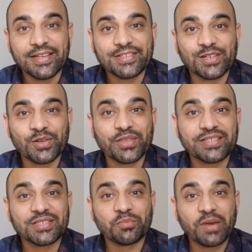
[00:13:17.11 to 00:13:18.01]
So
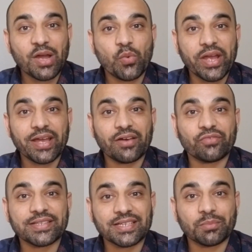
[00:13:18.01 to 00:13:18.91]
this is my way of
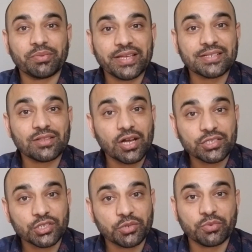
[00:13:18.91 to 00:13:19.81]
renting a place
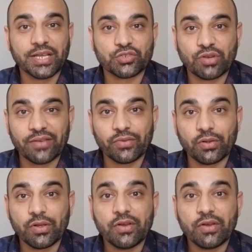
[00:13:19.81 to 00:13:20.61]
long-term when I travel.